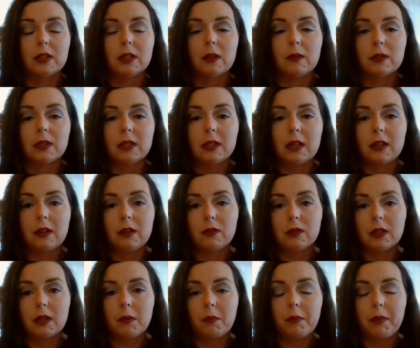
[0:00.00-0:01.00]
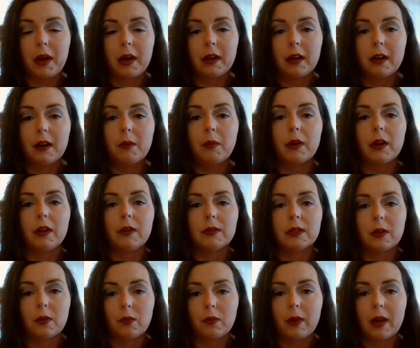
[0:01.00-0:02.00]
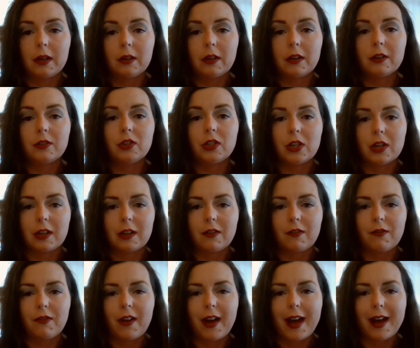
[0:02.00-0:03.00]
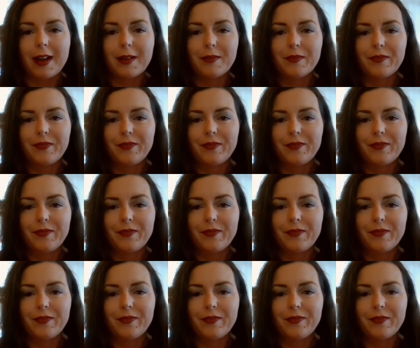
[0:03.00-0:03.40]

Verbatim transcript: So instead of using butter, we're using rendered chicken fat.